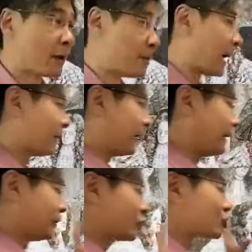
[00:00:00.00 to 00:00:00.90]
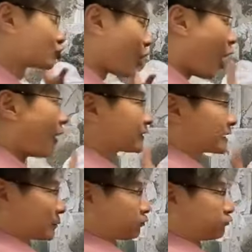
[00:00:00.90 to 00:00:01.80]
The Bank of England solves
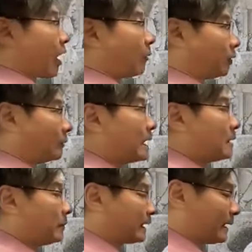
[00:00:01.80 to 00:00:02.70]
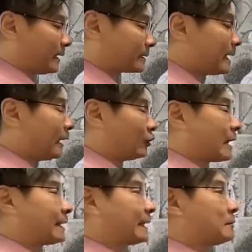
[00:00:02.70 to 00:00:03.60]
this problem because you're
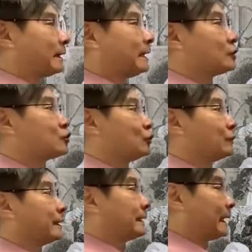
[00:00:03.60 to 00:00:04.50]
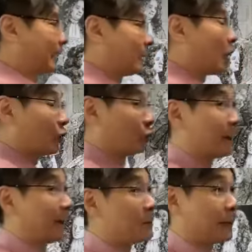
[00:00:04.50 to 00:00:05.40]
not lending money to the king, you're
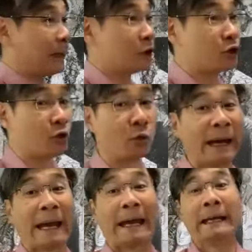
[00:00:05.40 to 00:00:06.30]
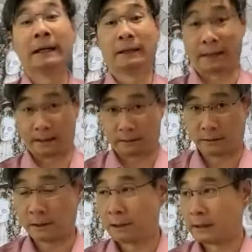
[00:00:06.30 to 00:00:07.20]
lending money to England.
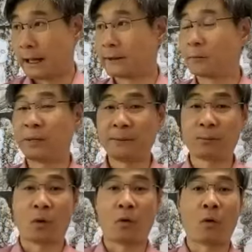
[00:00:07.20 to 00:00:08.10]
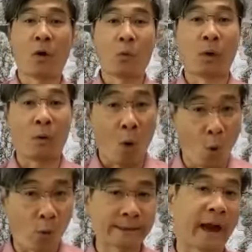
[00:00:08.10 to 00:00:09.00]
And the people will
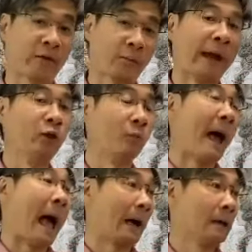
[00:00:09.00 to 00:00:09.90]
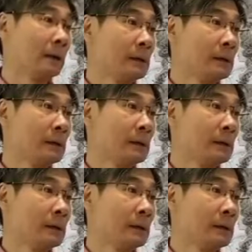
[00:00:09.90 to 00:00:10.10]
always have to pay you back.